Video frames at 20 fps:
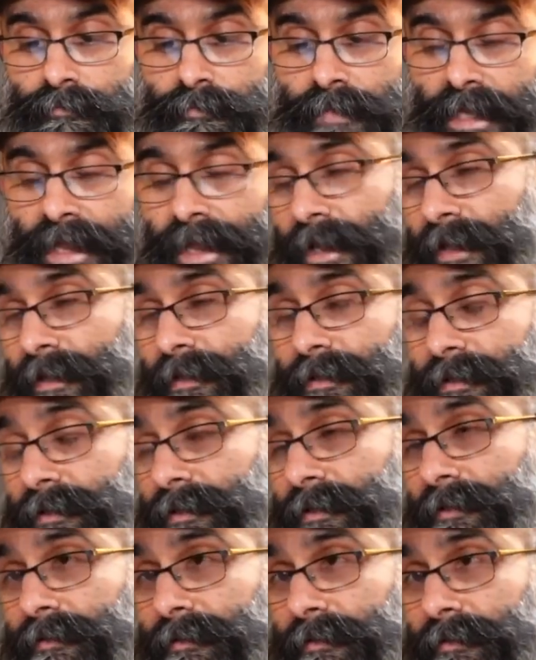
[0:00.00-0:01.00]
and
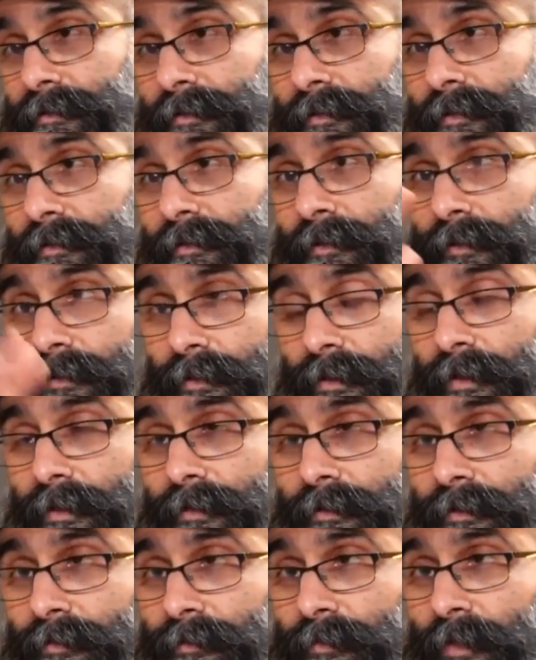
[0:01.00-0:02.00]

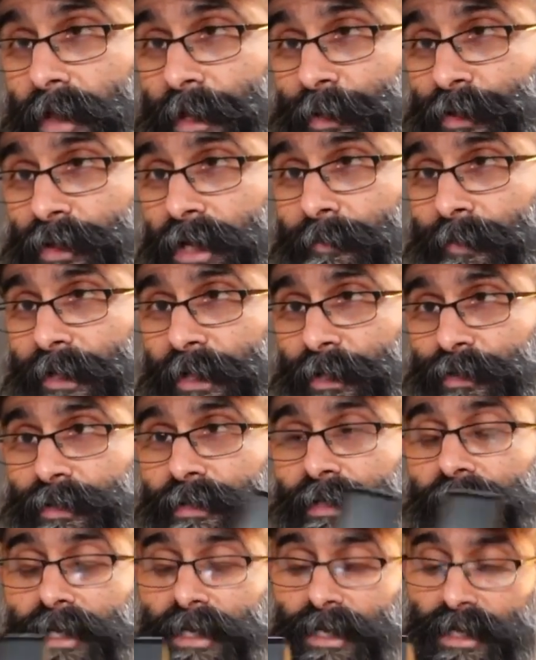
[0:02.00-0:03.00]
the flash
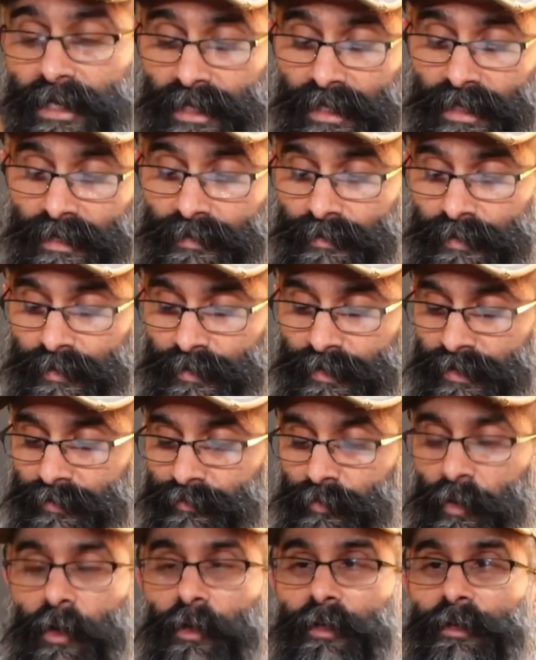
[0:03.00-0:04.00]
combination in this
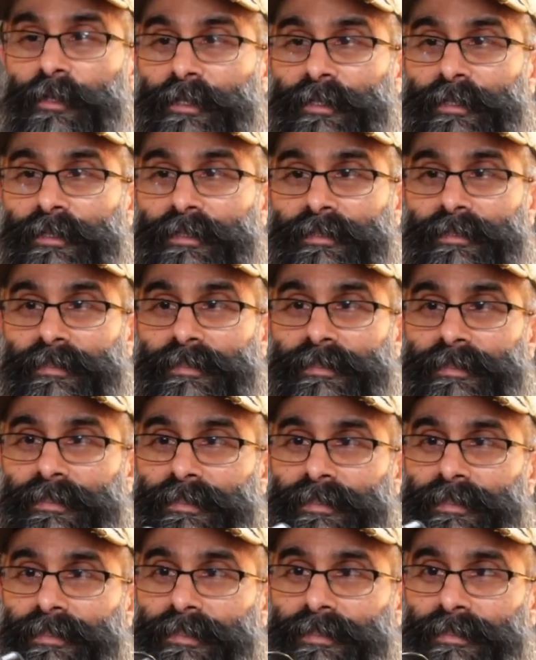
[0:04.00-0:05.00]
small little
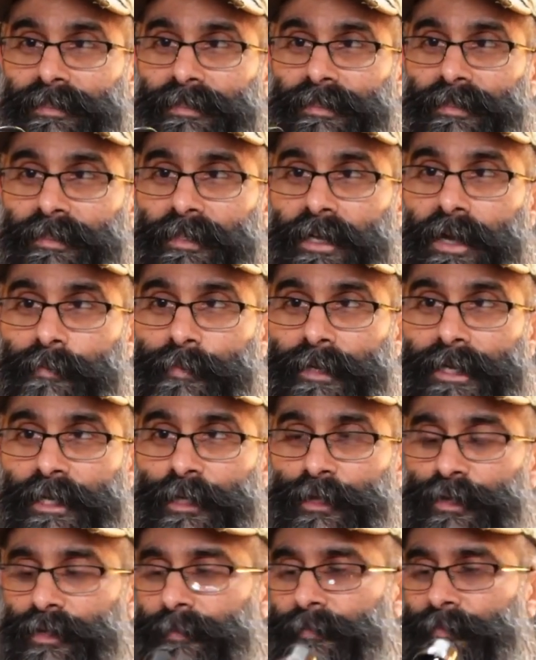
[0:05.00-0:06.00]

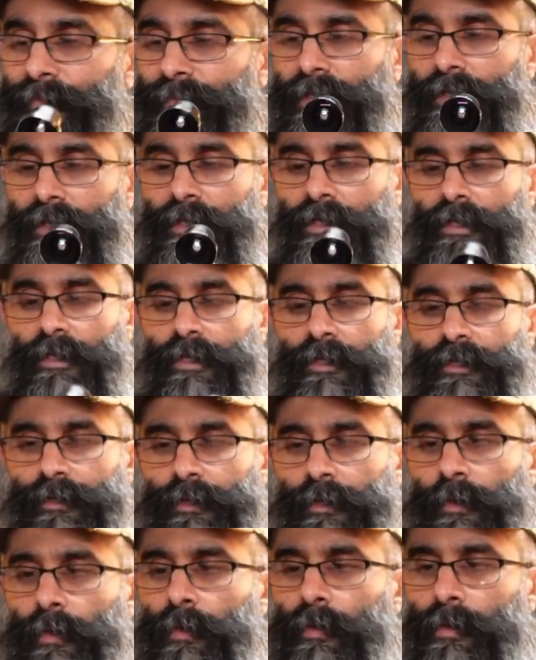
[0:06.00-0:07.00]
combination.
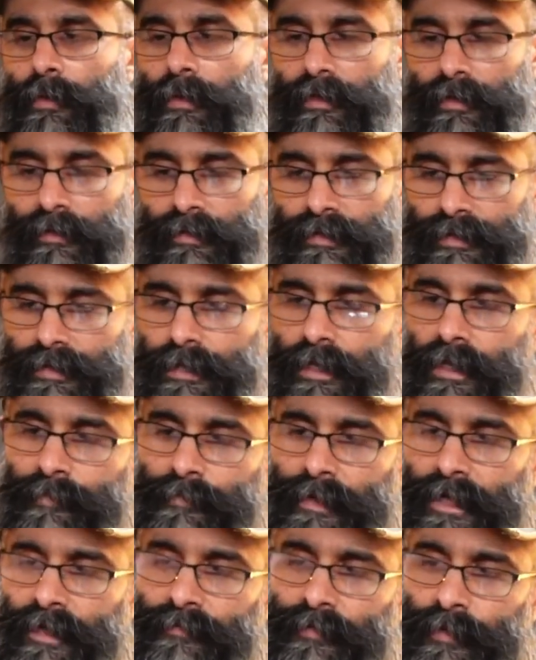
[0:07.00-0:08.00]
So let's talk
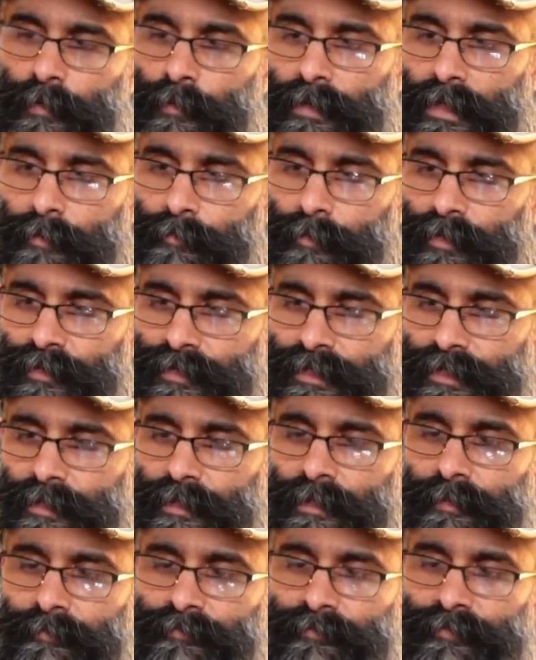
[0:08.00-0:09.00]
about a few numbers
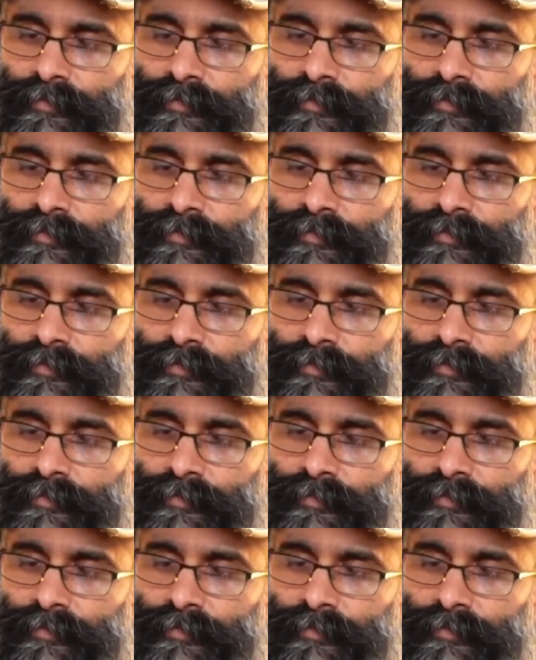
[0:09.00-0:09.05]
here.